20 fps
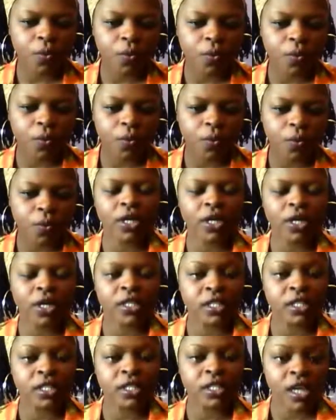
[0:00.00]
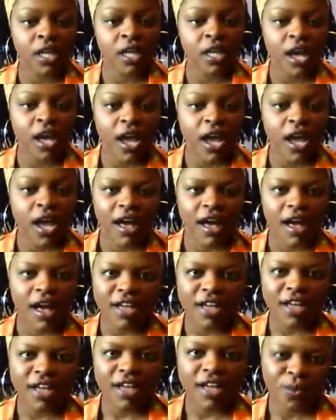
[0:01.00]
God don't want that. God
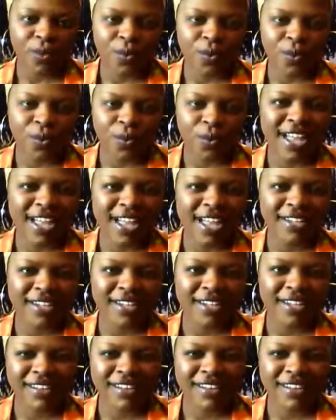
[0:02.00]
don't like hate.